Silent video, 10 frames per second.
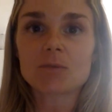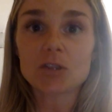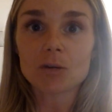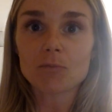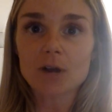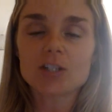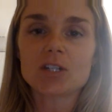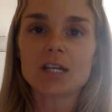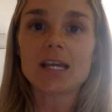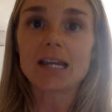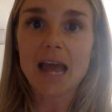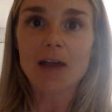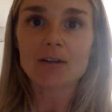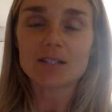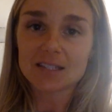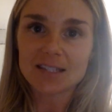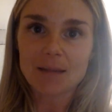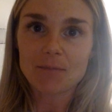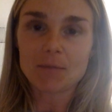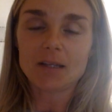but their progeny inherits
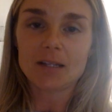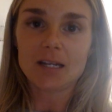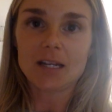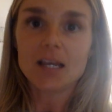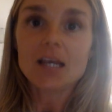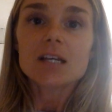susceptibility